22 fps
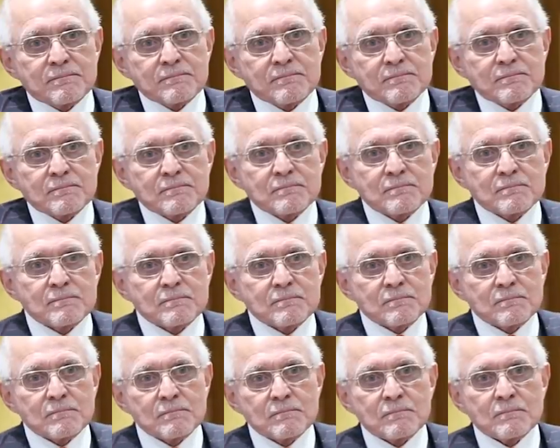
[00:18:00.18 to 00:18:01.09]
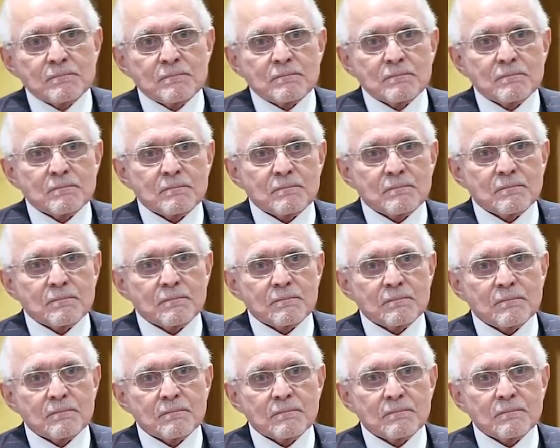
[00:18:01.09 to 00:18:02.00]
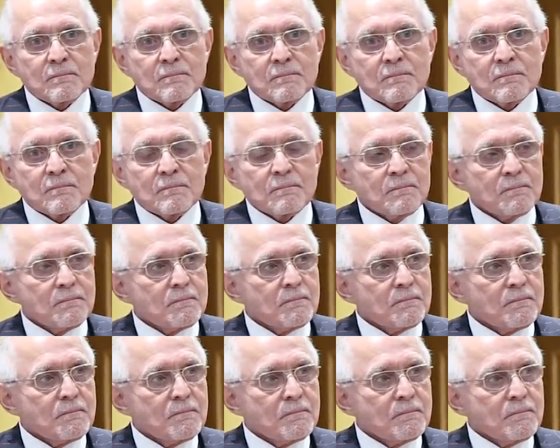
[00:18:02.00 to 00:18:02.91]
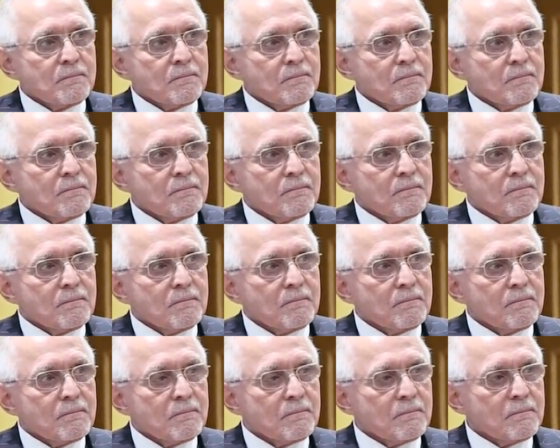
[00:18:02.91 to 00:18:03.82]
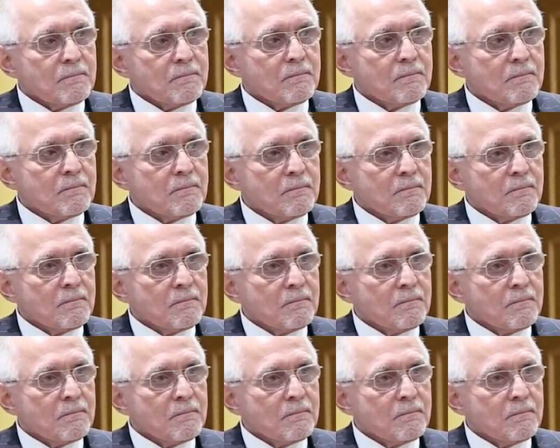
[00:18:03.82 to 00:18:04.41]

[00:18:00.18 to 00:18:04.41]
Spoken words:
Nobody speaks.